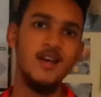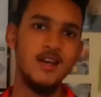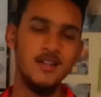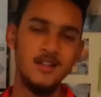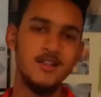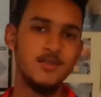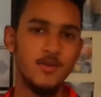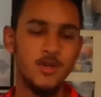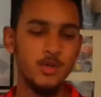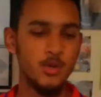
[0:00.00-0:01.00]
This
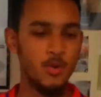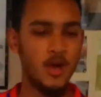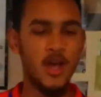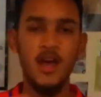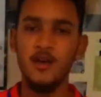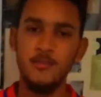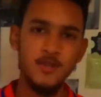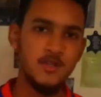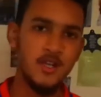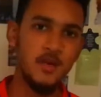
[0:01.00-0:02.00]
one you will hang a
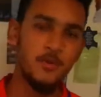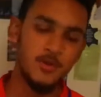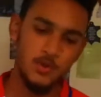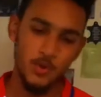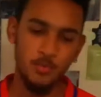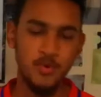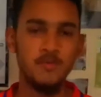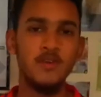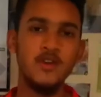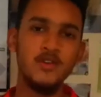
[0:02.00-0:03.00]
bit deeper so you
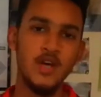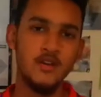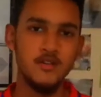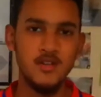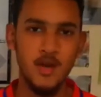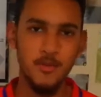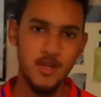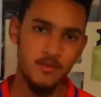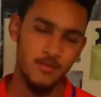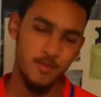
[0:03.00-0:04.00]
prevent runners coming
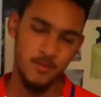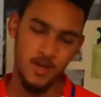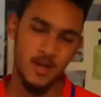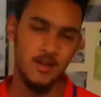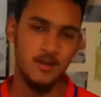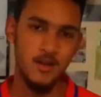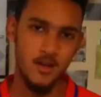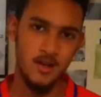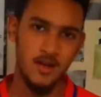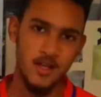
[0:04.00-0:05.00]
in from behind.
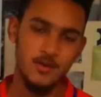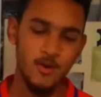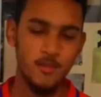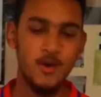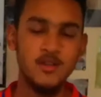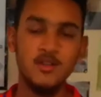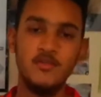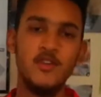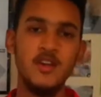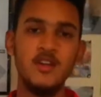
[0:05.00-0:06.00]
It's all about
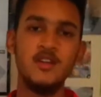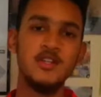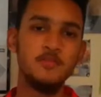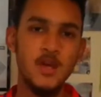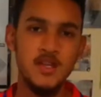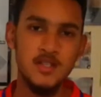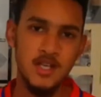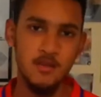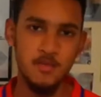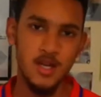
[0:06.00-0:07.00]
defending the space
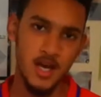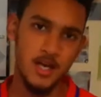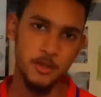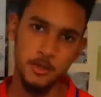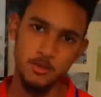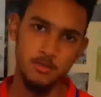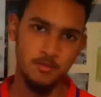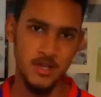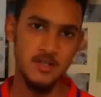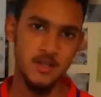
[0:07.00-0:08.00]
in behind you,
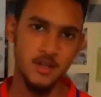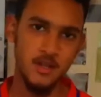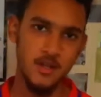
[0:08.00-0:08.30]
basically.